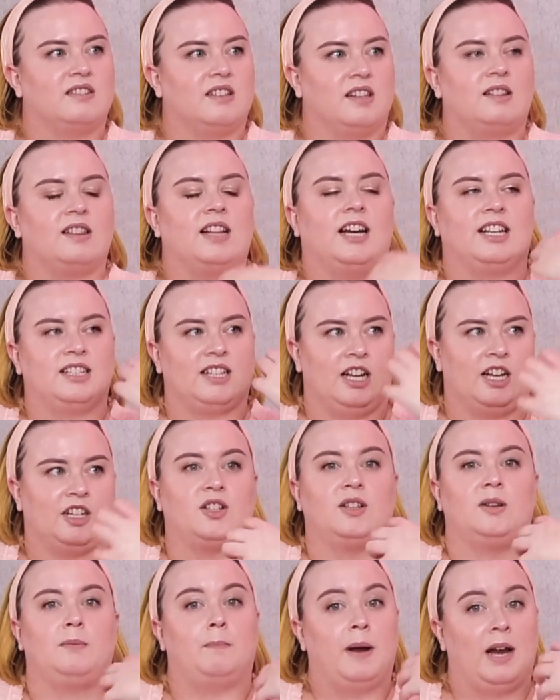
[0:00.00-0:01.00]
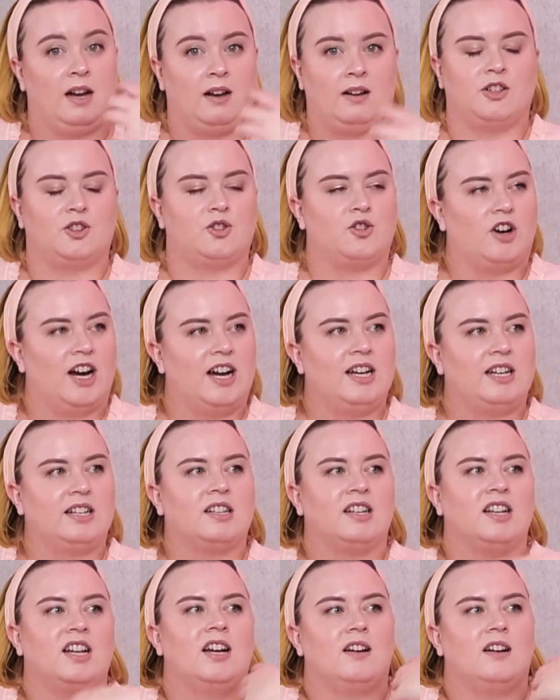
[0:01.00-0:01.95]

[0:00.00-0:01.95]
like that to actually penetrate,